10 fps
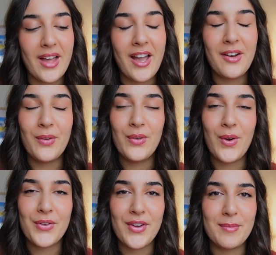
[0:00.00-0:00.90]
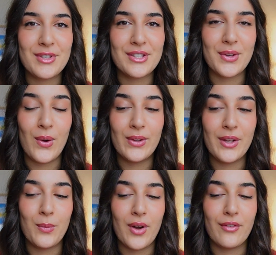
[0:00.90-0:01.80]
I don't know if I'm just the
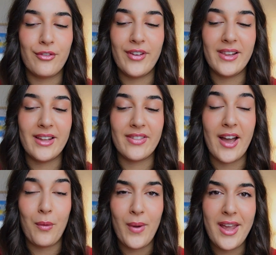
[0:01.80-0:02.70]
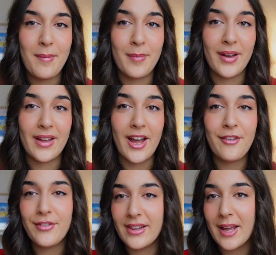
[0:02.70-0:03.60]
only one feeling that way, but
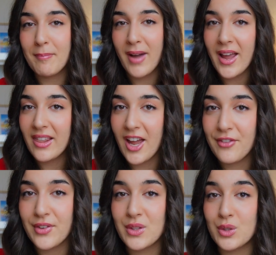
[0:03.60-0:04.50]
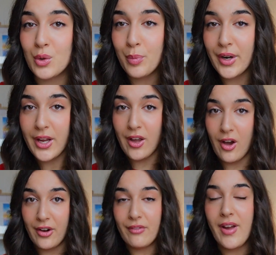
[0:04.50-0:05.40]
I feel like my life is super
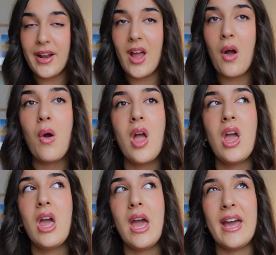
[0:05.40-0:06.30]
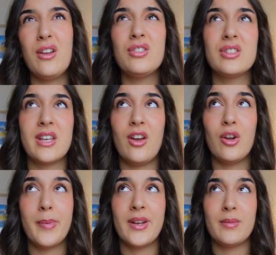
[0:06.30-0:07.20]
chaotic right now. And not just
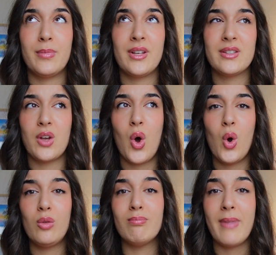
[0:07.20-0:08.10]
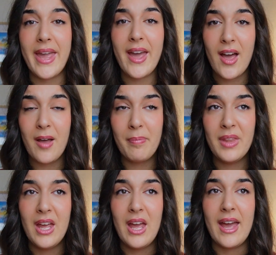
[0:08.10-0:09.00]
chaotic, but it's a whole mayhem.
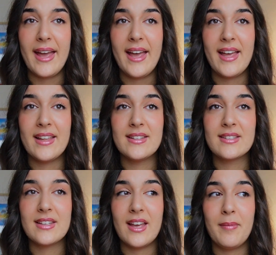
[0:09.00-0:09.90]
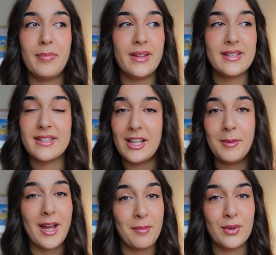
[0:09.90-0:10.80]
And please
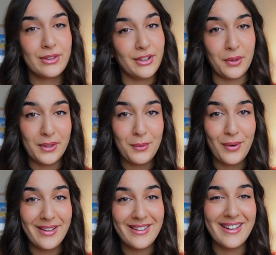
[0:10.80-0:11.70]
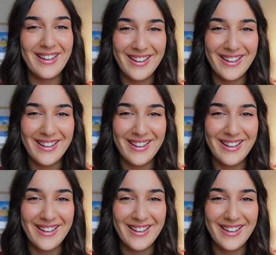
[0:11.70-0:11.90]
tell me I'm not the only one.